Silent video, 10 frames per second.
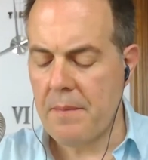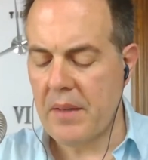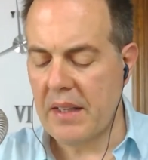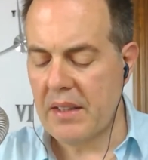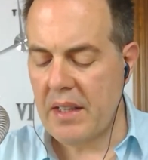
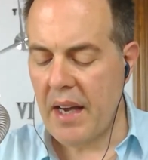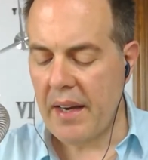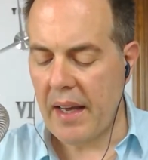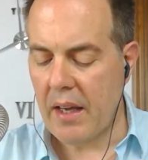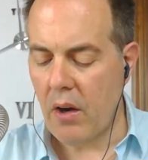The
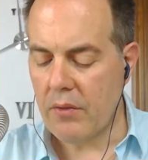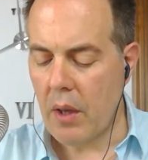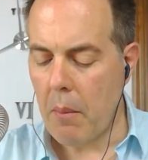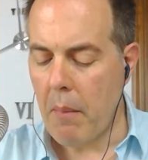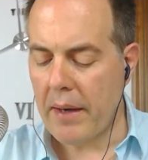DNA of
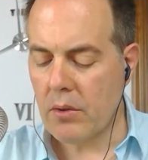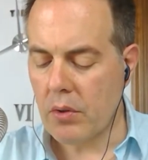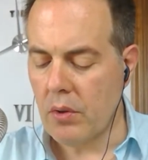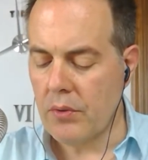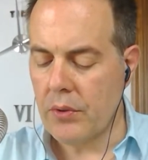the
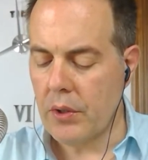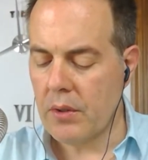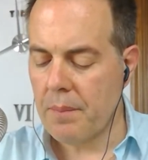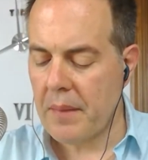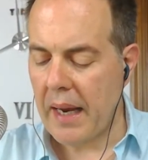
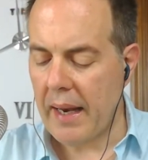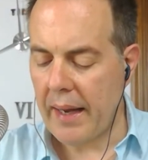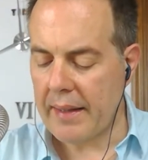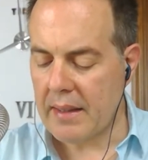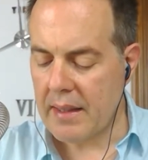mitochondrion,
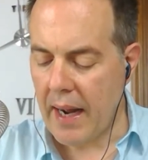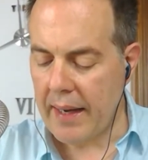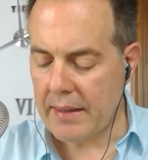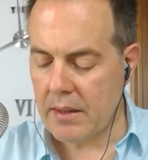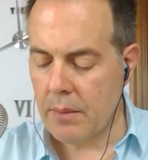like
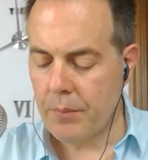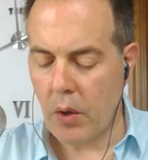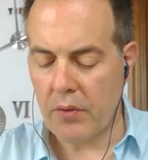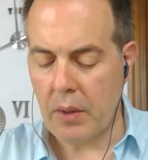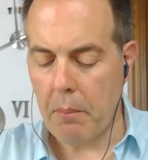that
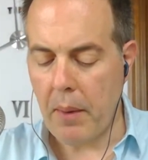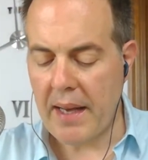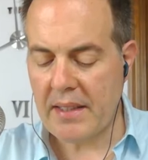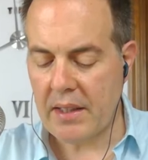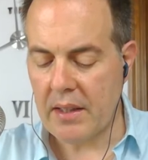of the
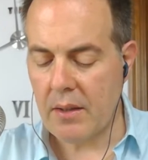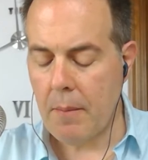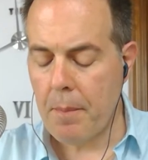plastid,